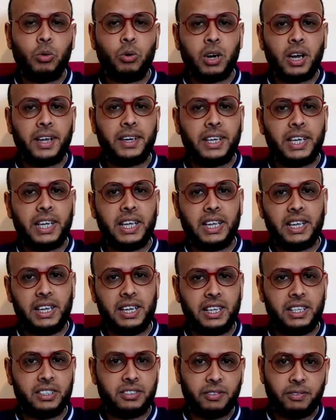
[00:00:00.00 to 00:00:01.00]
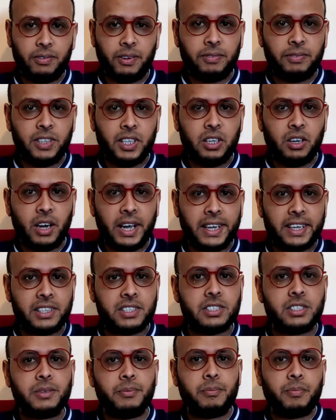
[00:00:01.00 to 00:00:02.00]
All I need is 50
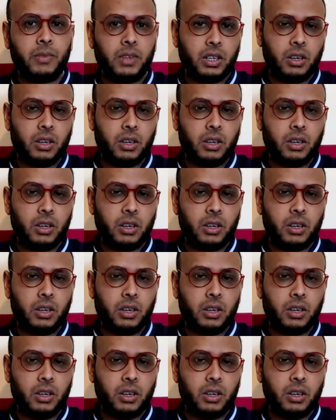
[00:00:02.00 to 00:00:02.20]
likes,